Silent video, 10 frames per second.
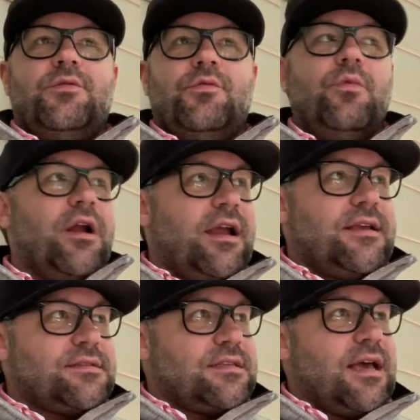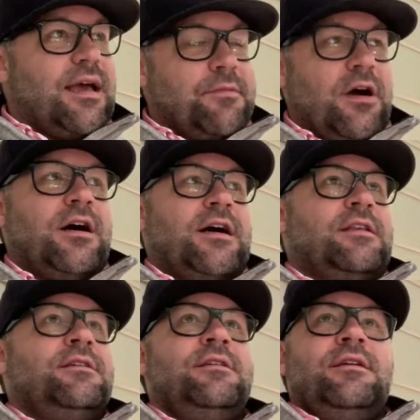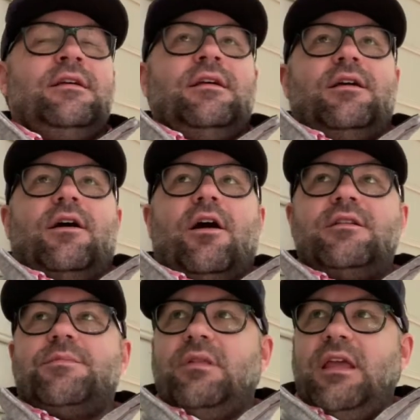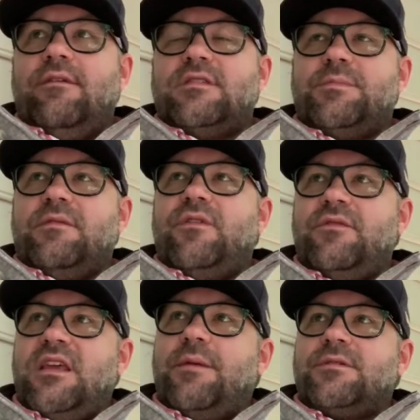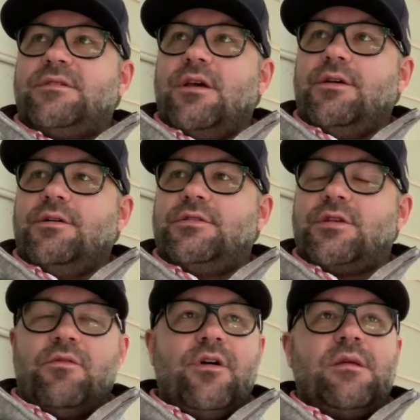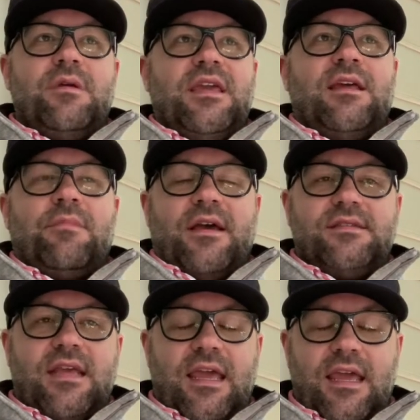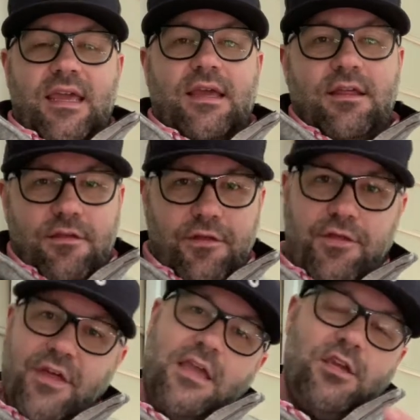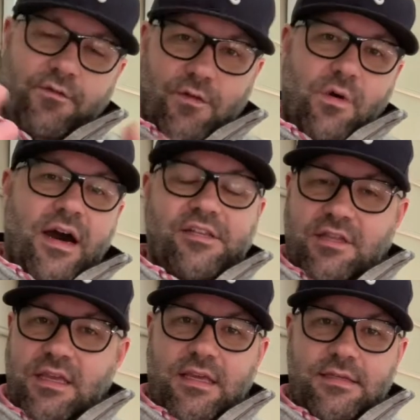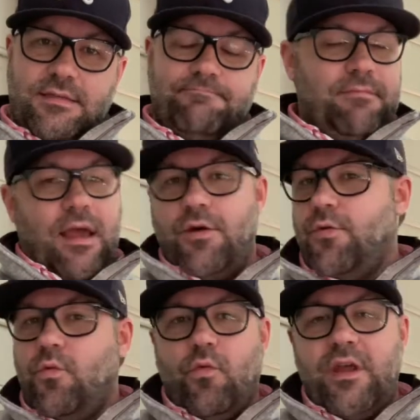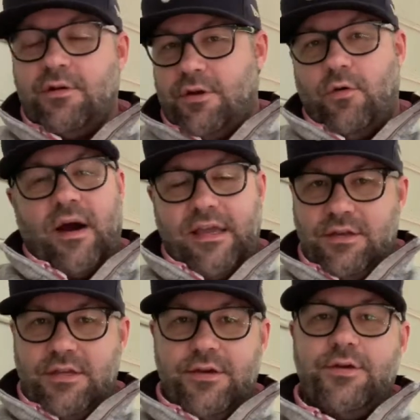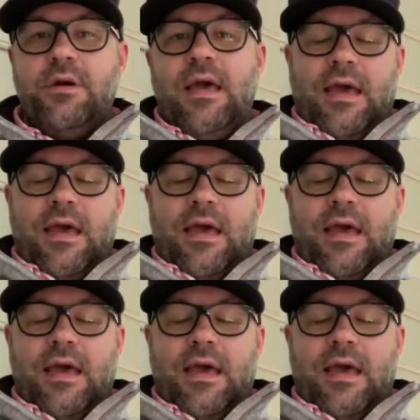where has the time gone? Hard to believe it's been 50 episodes. So I want to begin by saying thank you for watching these. We don't know why you do,